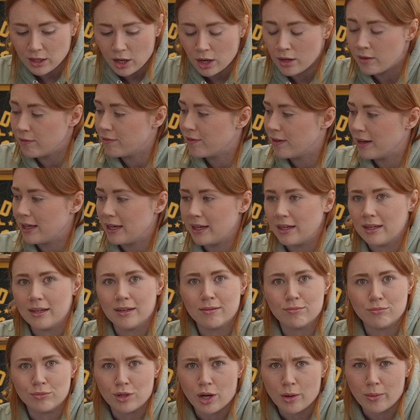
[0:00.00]
Hopefully
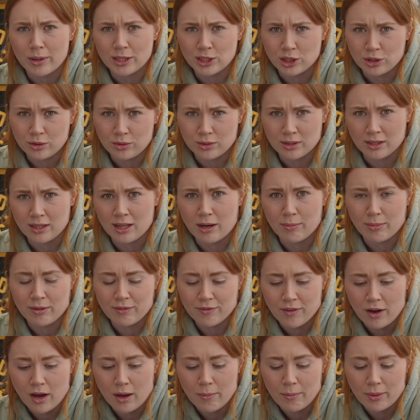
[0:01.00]
no issues and they'll be
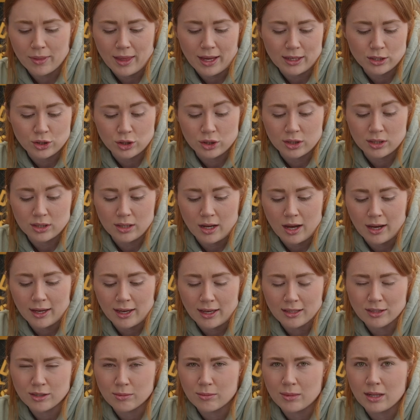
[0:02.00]
fine, but that's just, I
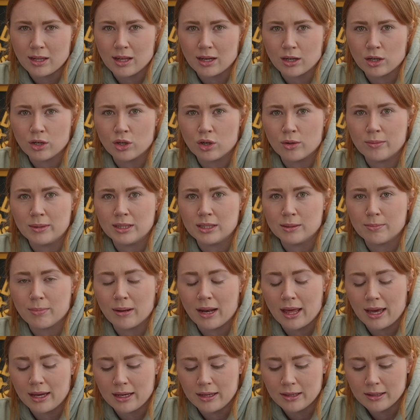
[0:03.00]
guess, something that can come into
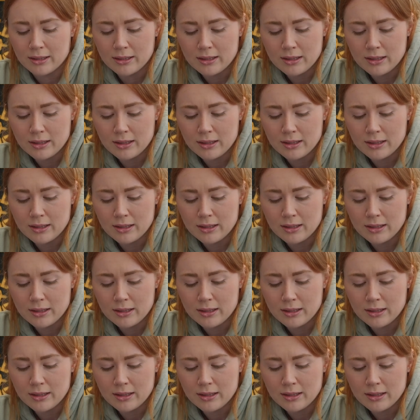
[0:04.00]
play.